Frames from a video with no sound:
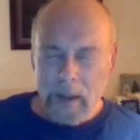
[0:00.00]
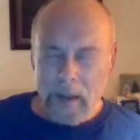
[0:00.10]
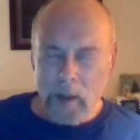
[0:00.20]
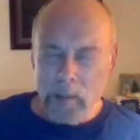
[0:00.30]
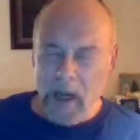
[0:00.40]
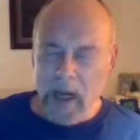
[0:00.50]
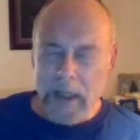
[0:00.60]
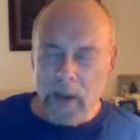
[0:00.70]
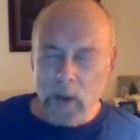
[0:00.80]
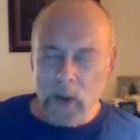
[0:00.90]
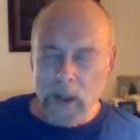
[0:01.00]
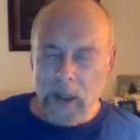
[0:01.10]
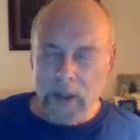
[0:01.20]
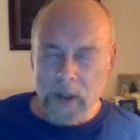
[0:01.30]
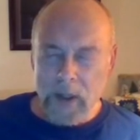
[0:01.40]
There may be those
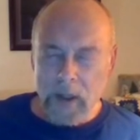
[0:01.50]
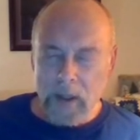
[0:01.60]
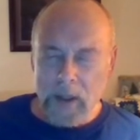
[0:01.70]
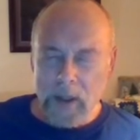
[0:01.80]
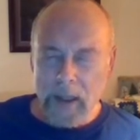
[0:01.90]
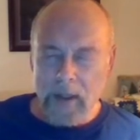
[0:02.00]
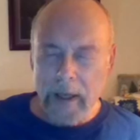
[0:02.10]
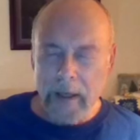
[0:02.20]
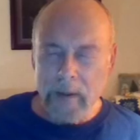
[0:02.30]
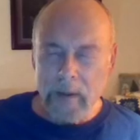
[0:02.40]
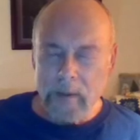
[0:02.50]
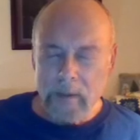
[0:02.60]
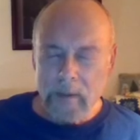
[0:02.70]
that listen to this thing later.